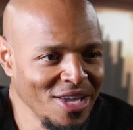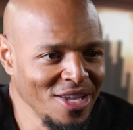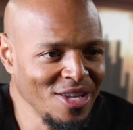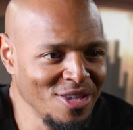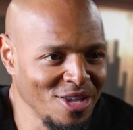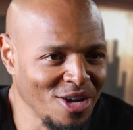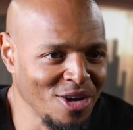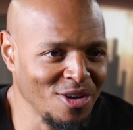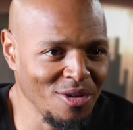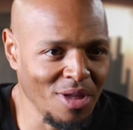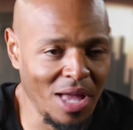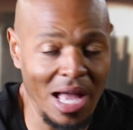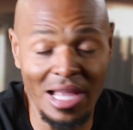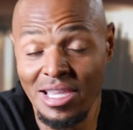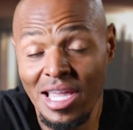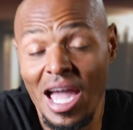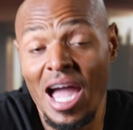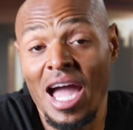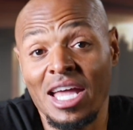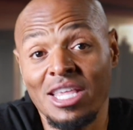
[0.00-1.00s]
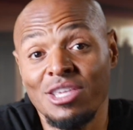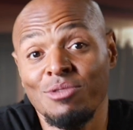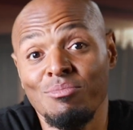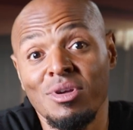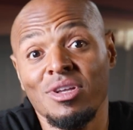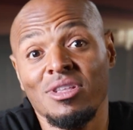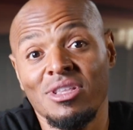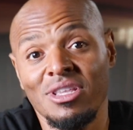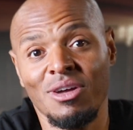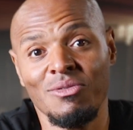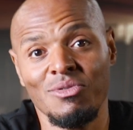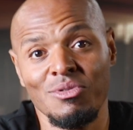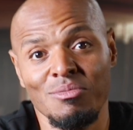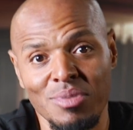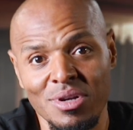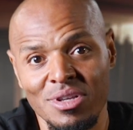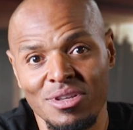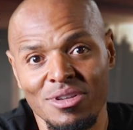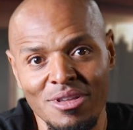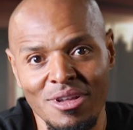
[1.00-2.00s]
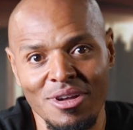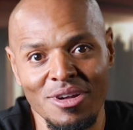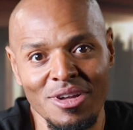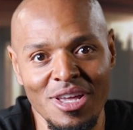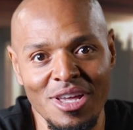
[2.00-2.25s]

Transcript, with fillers: you know, I died in the middle of it, but you know,